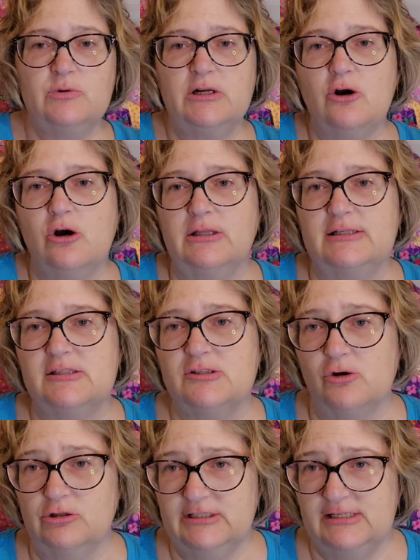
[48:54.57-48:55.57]
want to call it
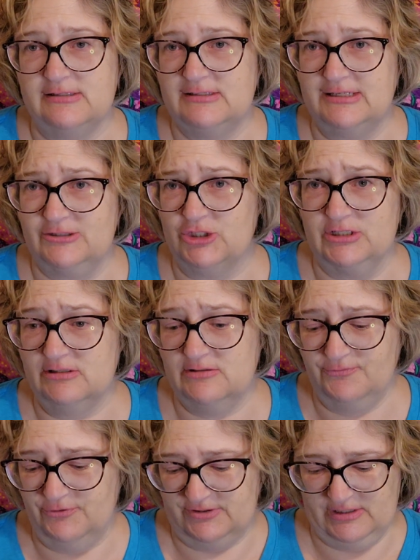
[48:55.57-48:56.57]
Salty
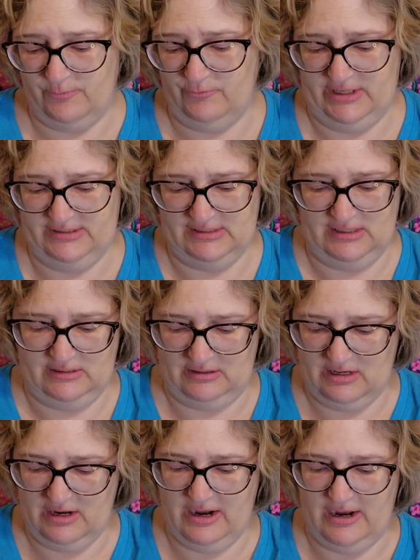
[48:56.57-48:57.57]
Stitches for some reason.